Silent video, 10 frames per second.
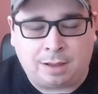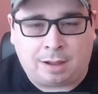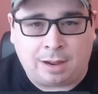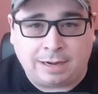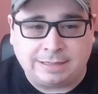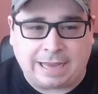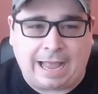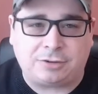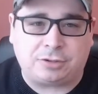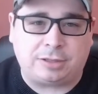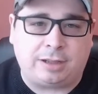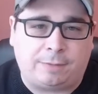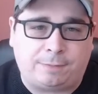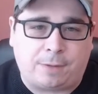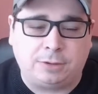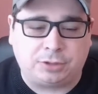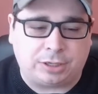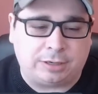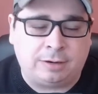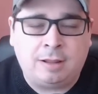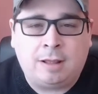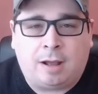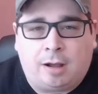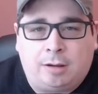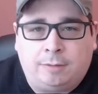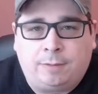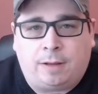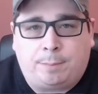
uh, and is actually a function of